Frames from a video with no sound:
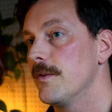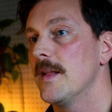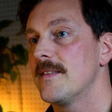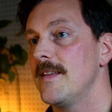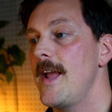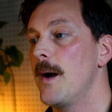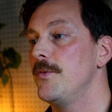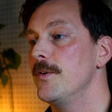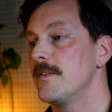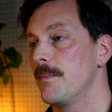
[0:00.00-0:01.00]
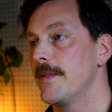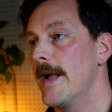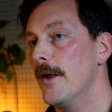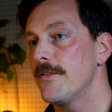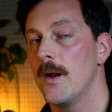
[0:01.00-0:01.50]
So let's say I'm doing something
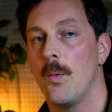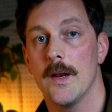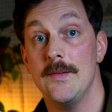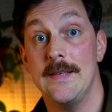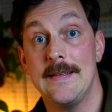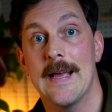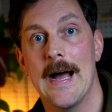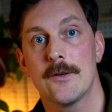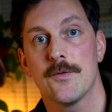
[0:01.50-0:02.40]
else and I want to detach